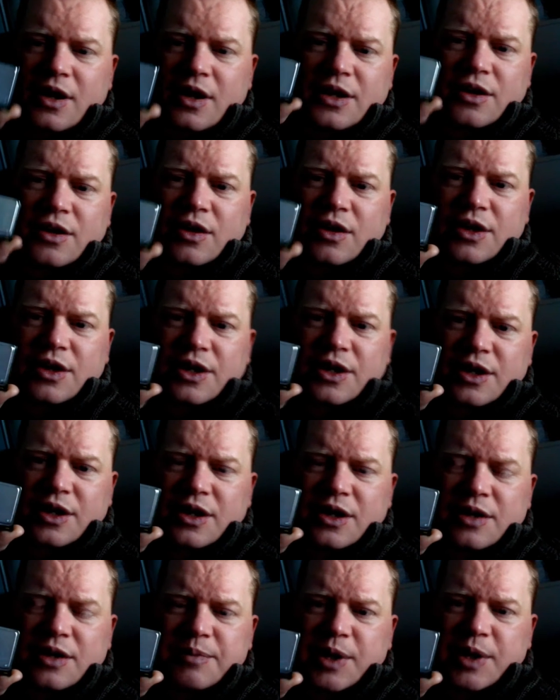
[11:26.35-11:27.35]
you know eh,
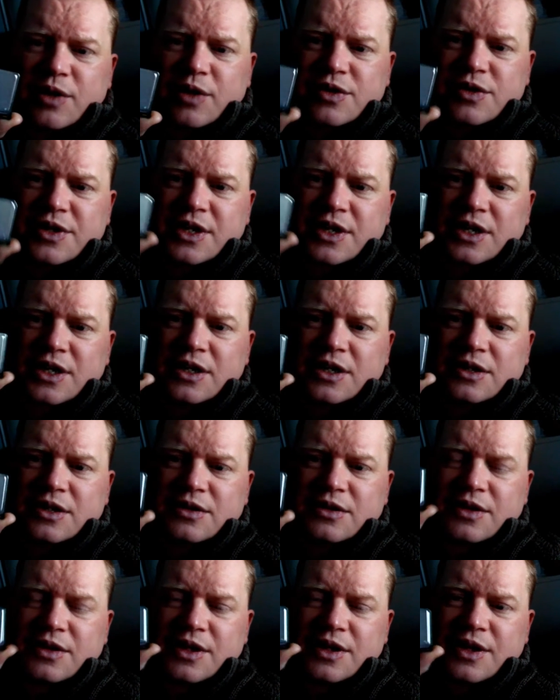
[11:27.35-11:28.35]
because the
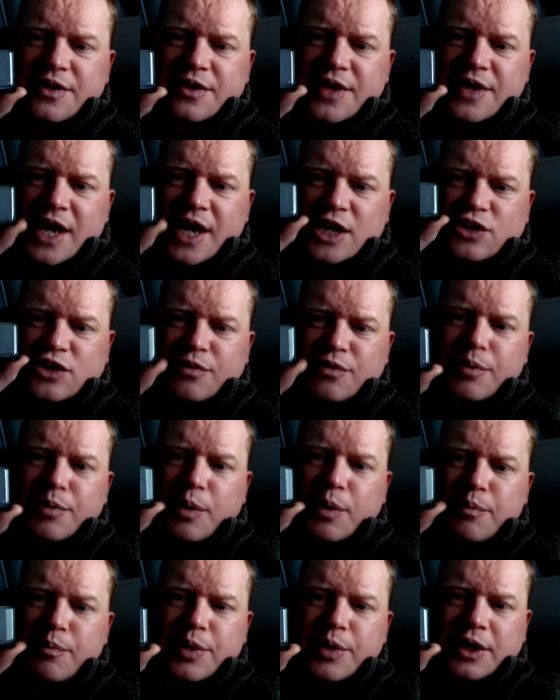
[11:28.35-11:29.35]
the extra
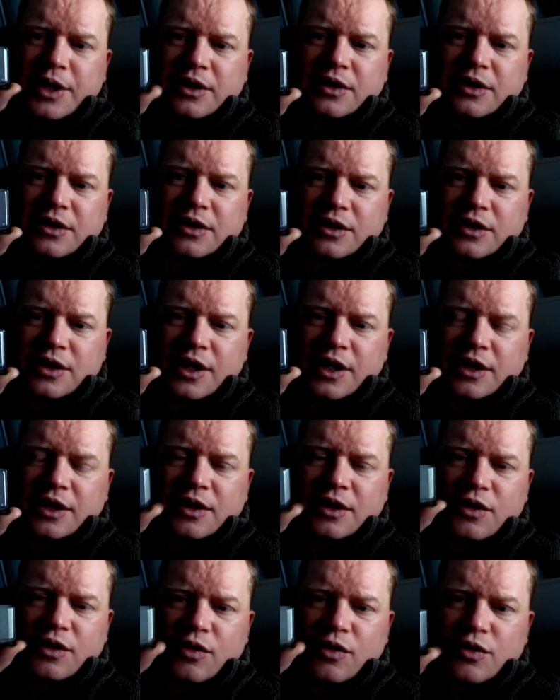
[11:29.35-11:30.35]
bump in
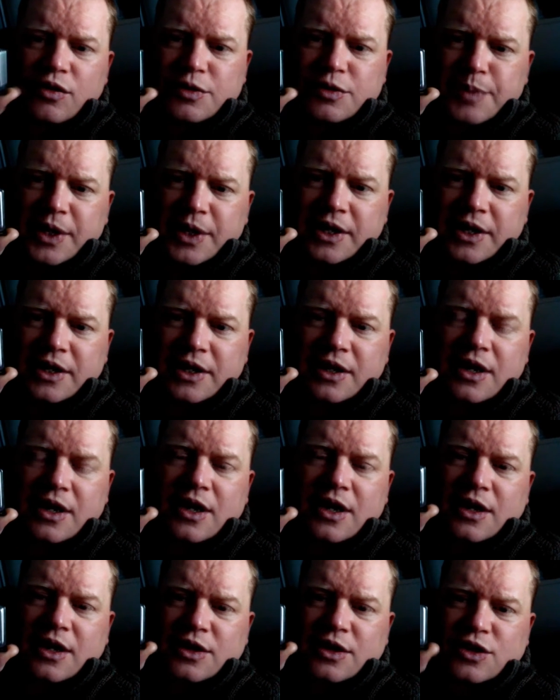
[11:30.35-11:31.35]
in core speed
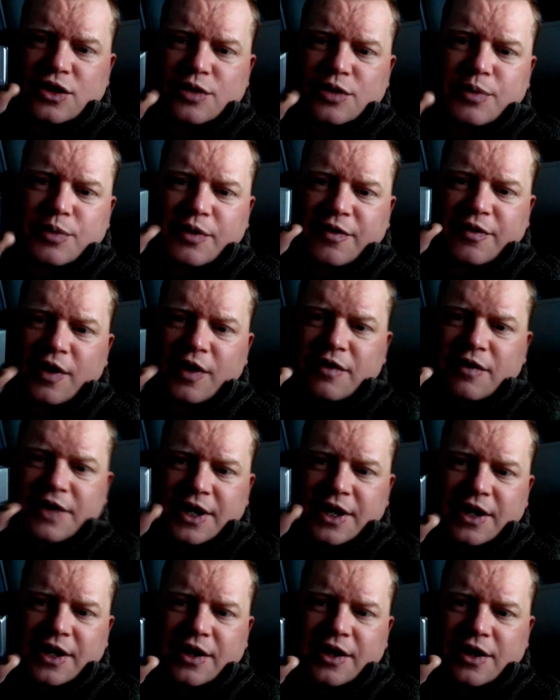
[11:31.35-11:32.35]
2.5
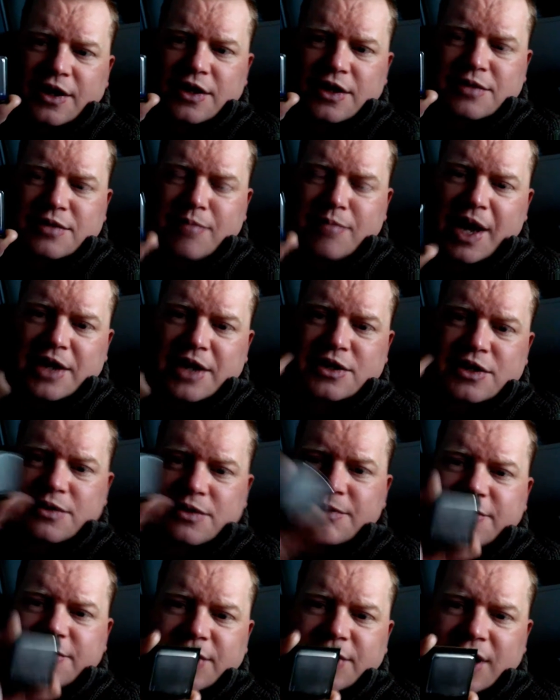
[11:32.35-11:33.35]
gigahertz makes
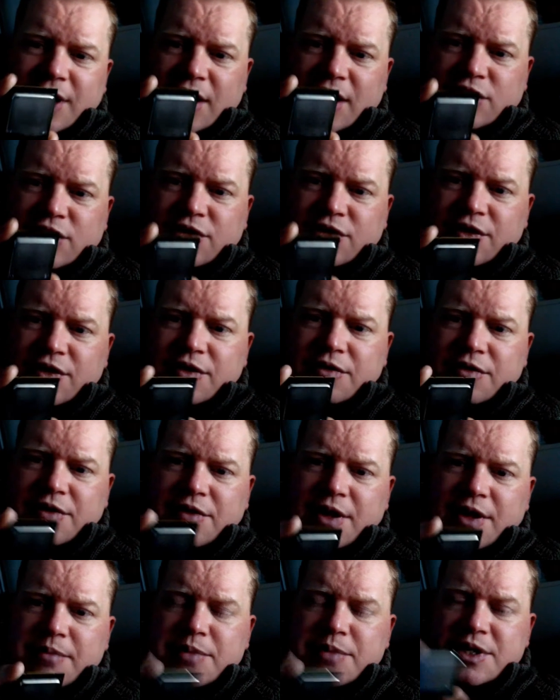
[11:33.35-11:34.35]
up for the extra
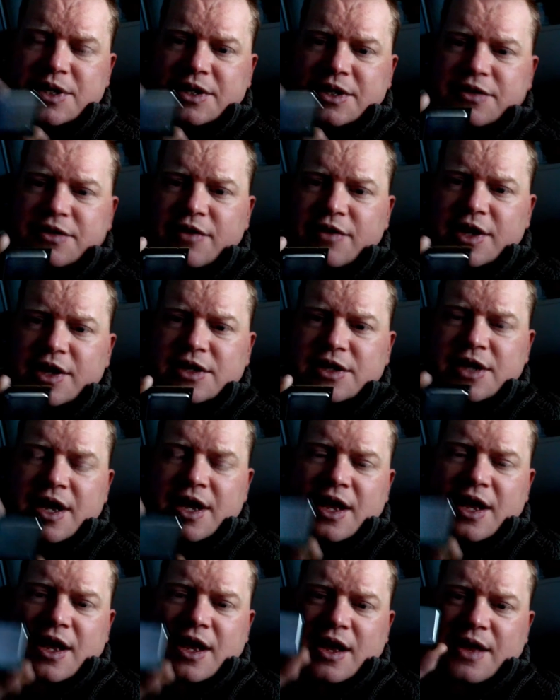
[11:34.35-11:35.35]
uh, missing threads
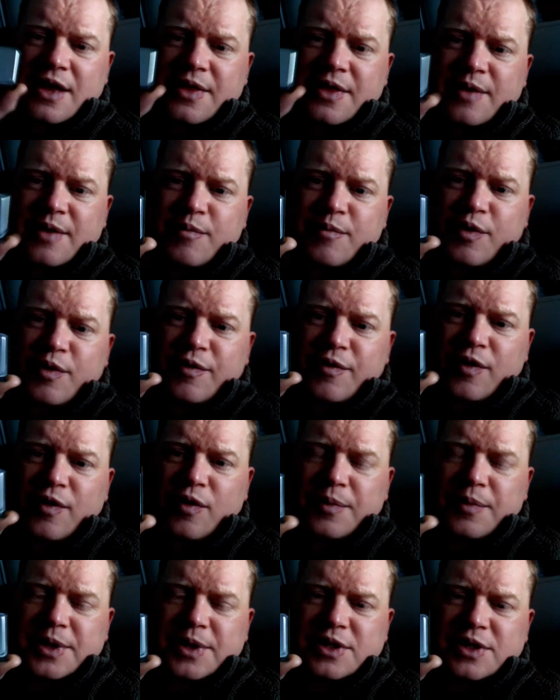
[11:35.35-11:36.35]
and then
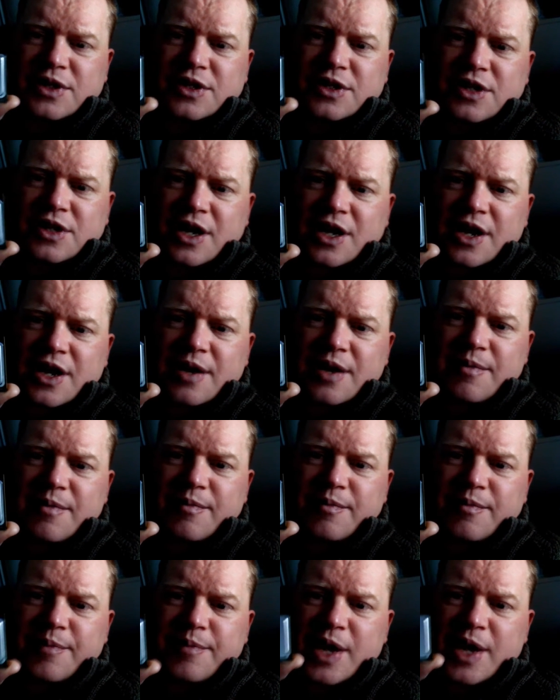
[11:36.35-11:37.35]
performance
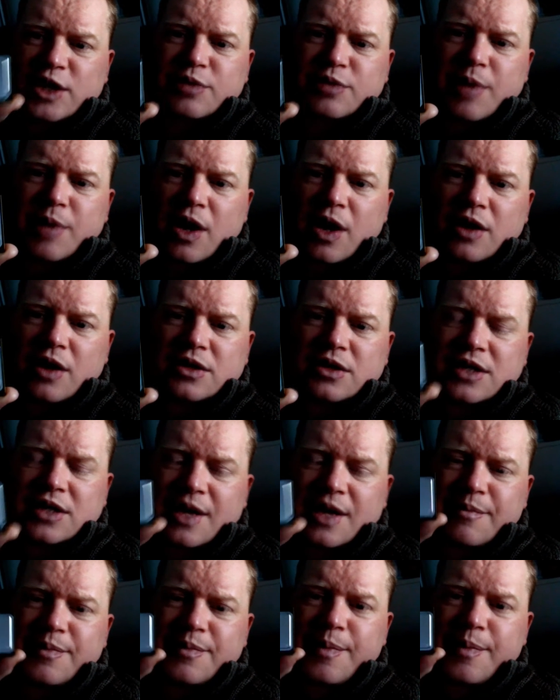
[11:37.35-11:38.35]
um, benchmarks
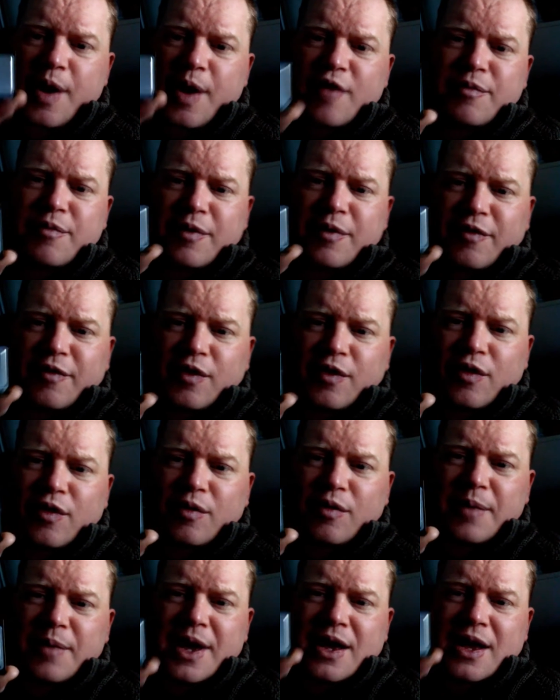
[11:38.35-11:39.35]
they both
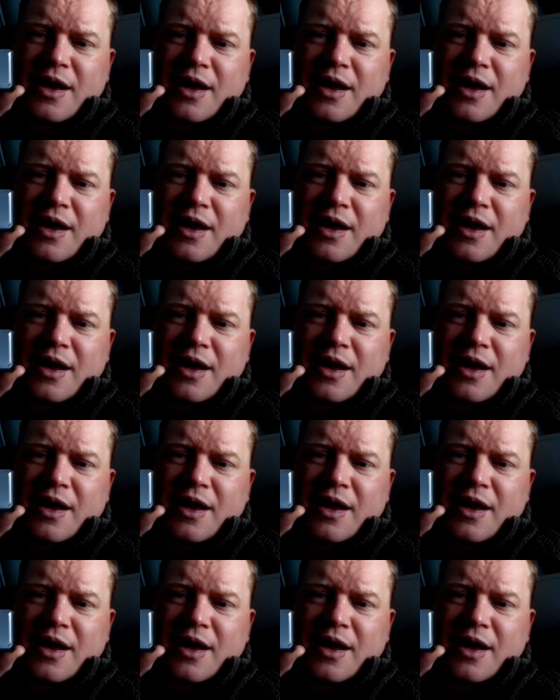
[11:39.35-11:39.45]
perform